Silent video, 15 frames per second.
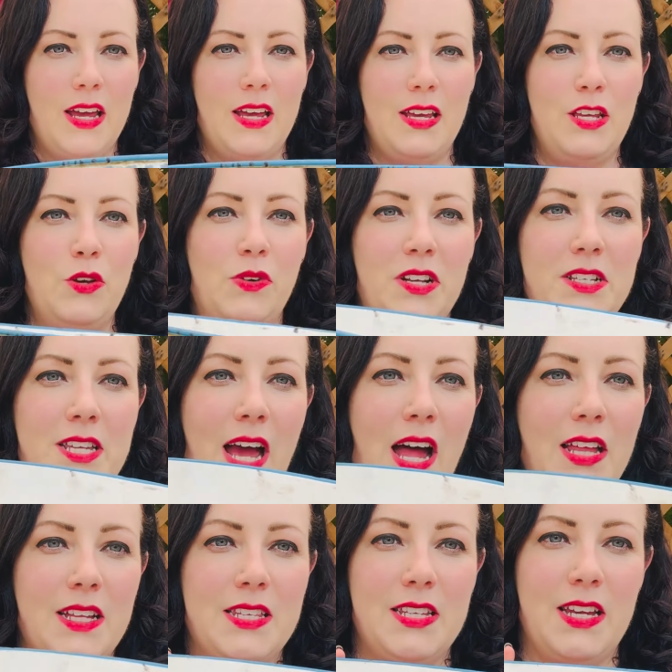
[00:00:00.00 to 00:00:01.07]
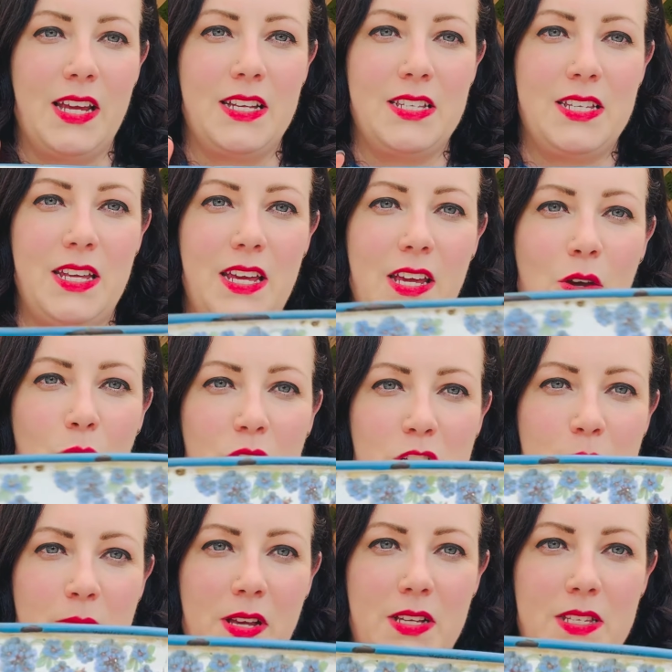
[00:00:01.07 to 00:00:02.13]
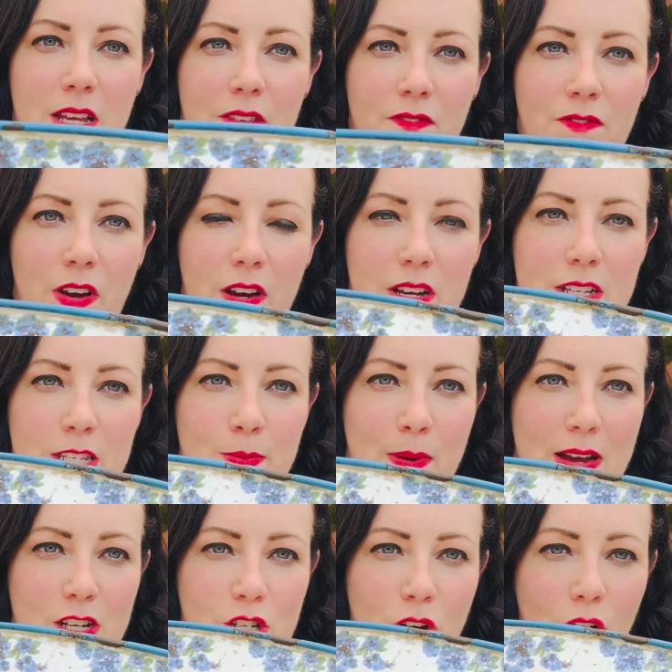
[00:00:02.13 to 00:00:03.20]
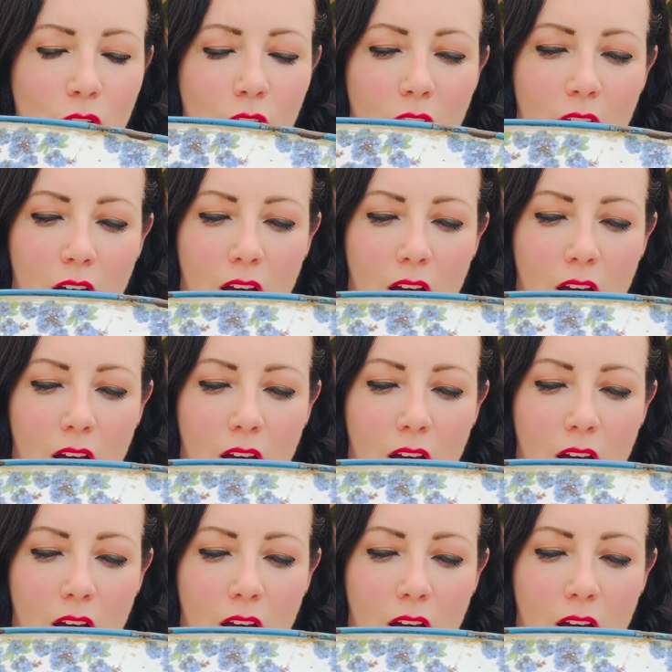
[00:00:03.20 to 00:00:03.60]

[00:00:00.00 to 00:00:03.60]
You can tell it's an antique, which makes it very special.